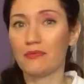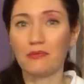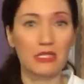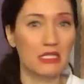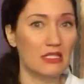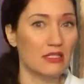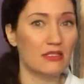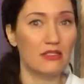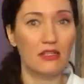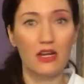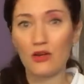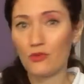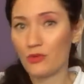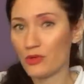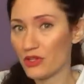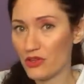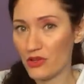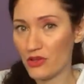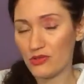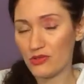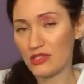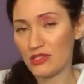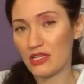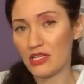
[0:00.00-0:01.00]
This is not one of
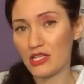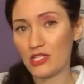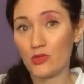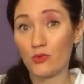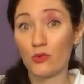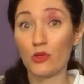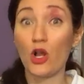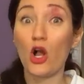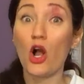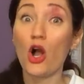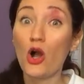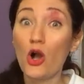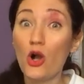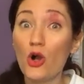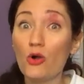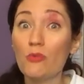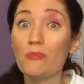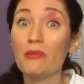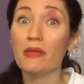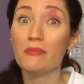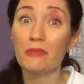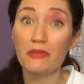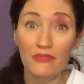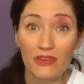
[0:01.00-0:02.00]
those things where, oh,
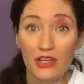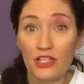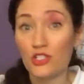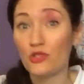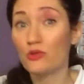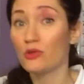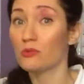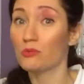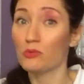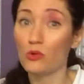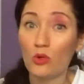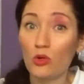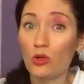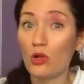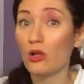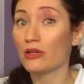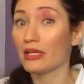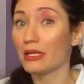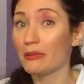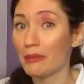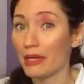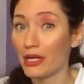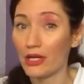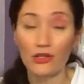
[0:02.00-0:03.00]
maybe if I do it more, I'll
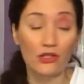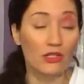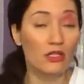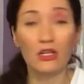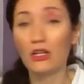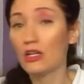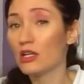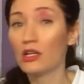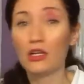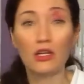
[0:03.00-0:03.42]
get better.